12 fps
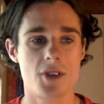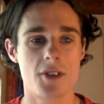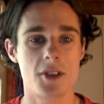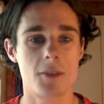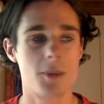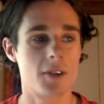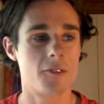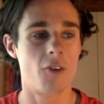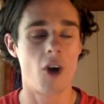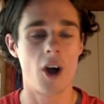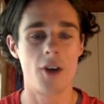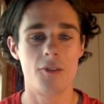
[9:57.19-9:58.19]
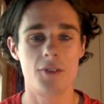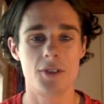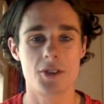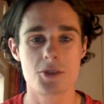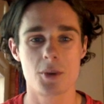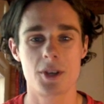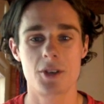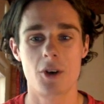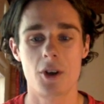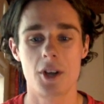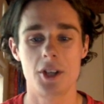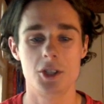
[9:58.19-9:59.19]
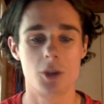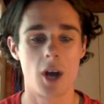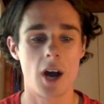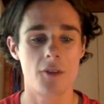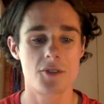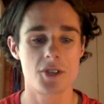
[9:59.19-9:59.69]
I think, pick 5 in the 2019 draft.